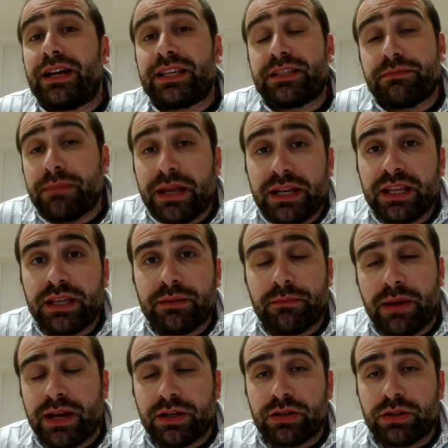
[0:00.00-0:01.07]
as many
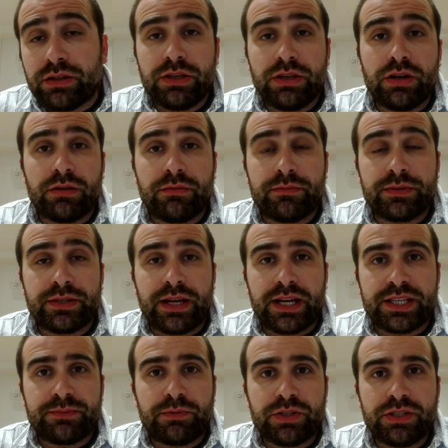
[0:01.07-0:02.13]
microbiomes
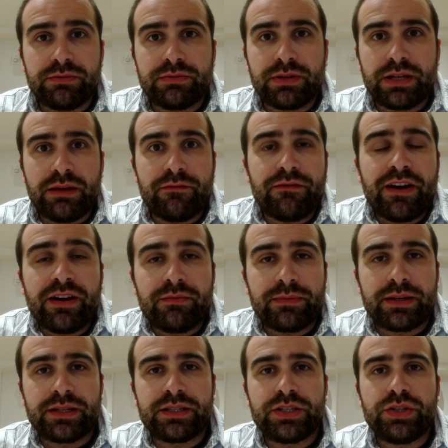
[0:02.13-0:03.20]
as possible
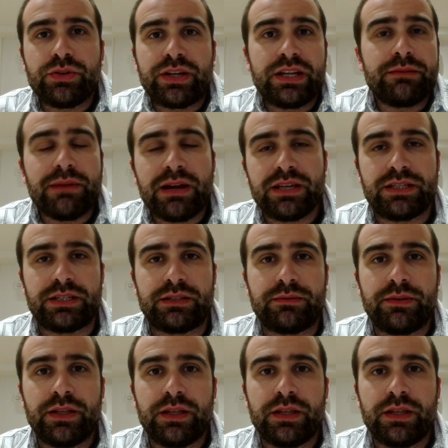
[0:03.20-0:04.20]
environments you can imagine.